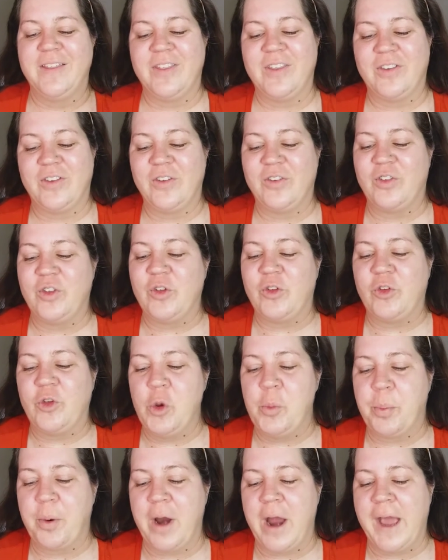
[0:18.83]
This is the
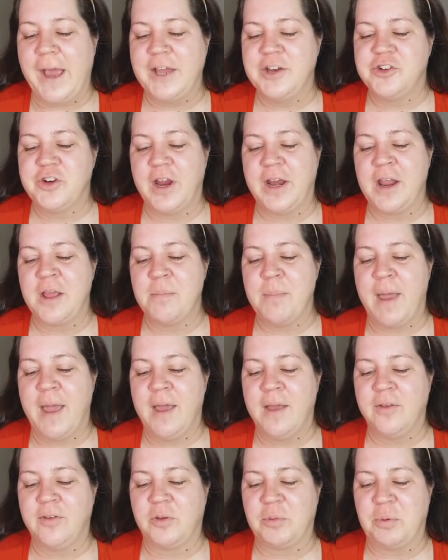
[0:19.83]
super hydrating
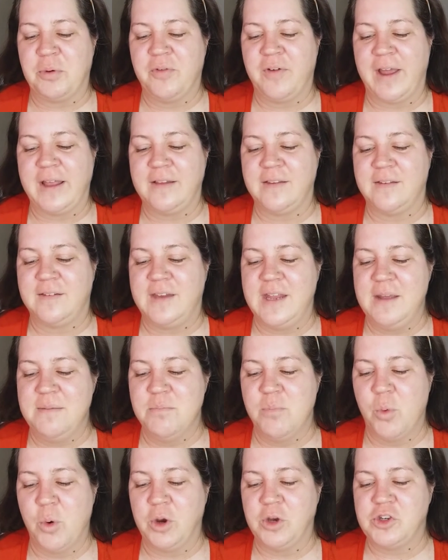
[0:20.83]
mask, provides
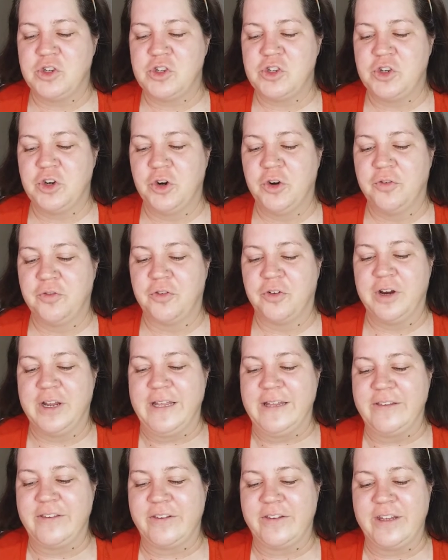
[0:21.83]
deep moisture for
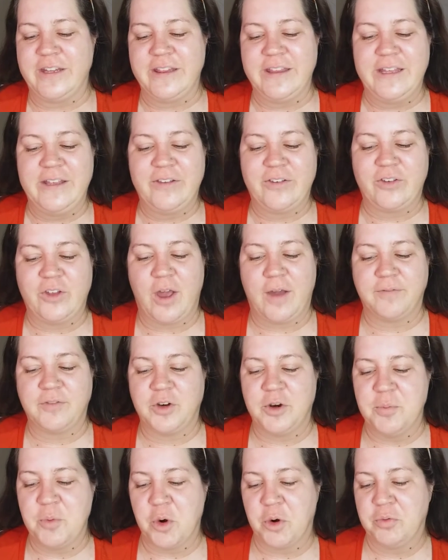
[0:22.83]
instantly
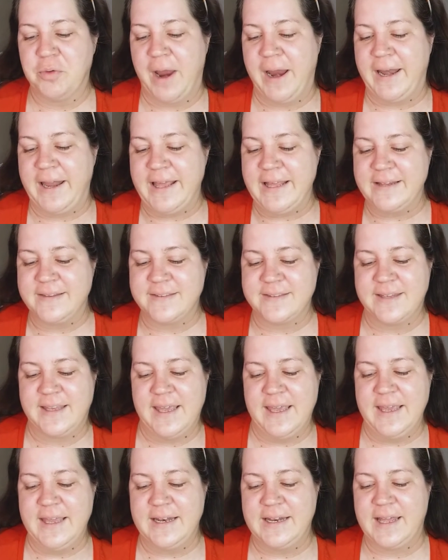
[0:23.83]
softer, more radiant
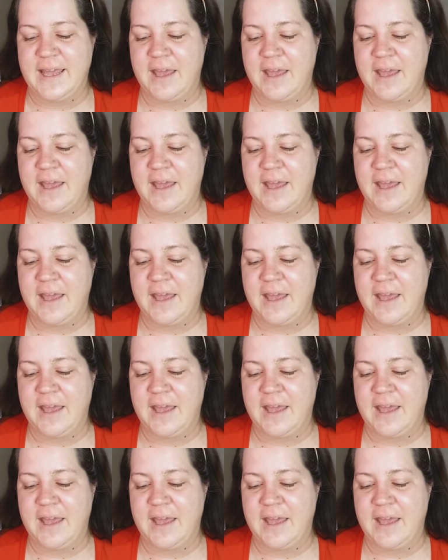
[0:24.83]
skin.